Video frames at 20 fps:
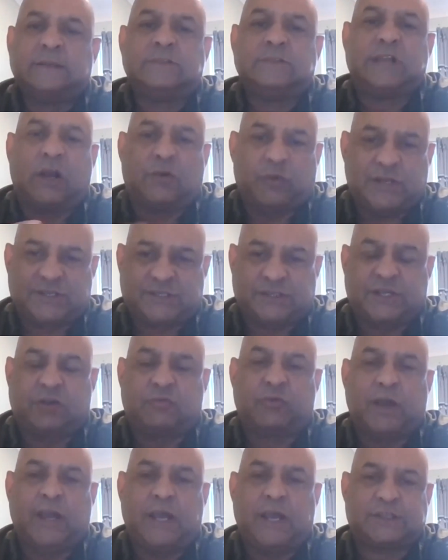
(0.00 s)
there isn't a
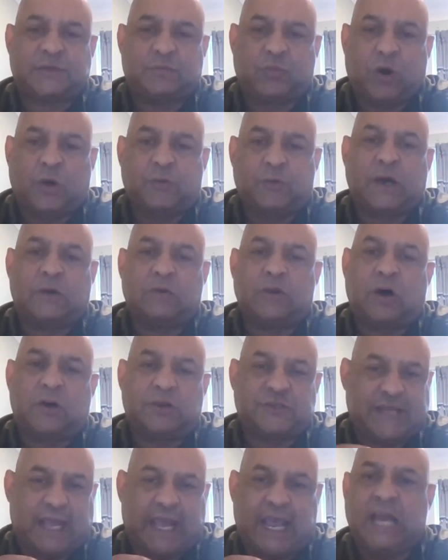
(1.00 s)
reason why they'll
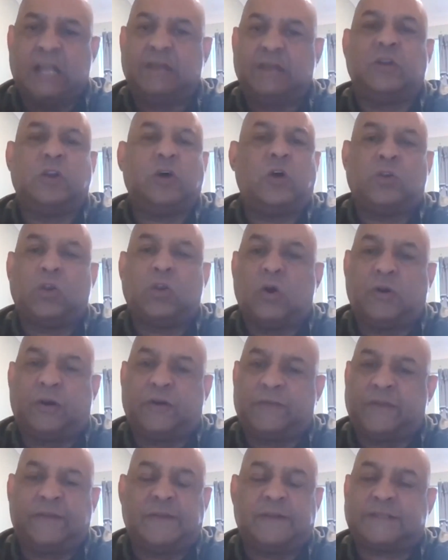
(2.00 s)
last a hell of a lot
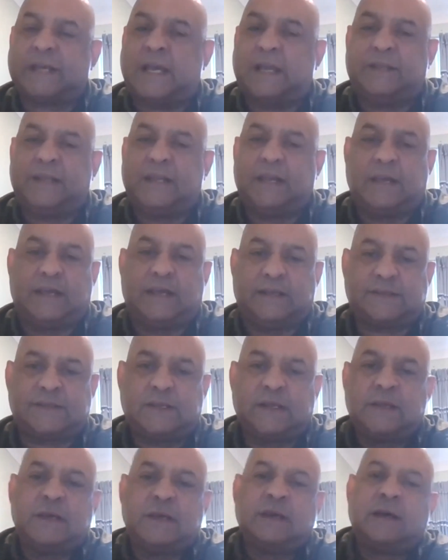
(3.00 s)
longer than the 10 years,
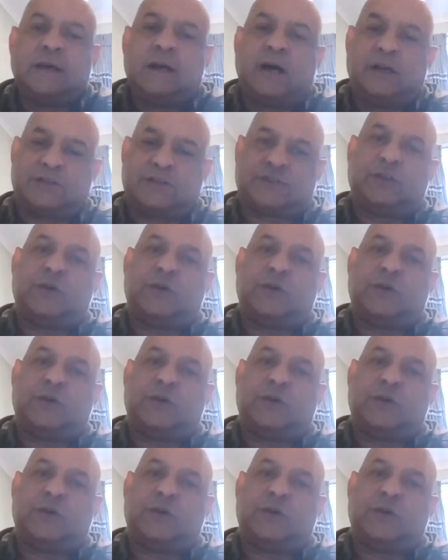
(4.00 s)
as